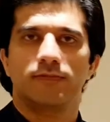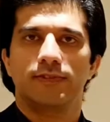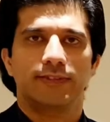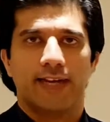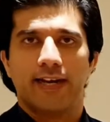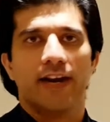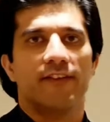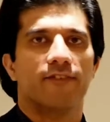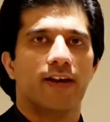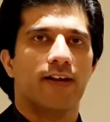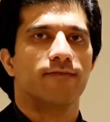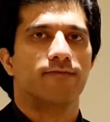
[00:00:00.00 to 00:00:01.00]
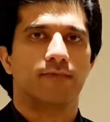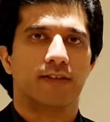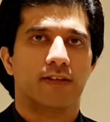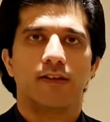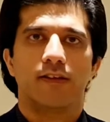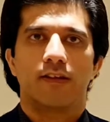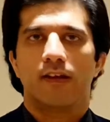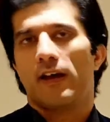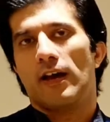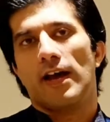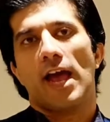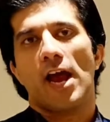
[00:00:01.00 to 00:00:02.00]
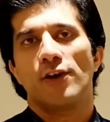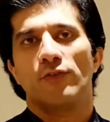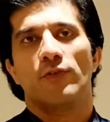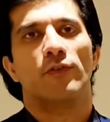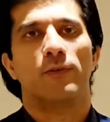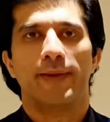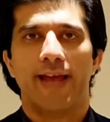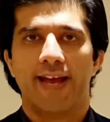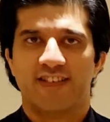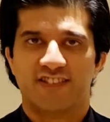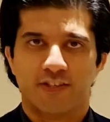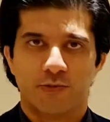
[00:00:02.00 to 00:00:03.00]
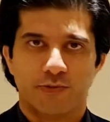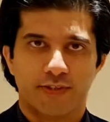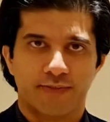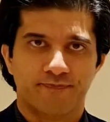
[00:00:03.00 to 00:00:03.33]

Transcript: neg 95 a handover will be executed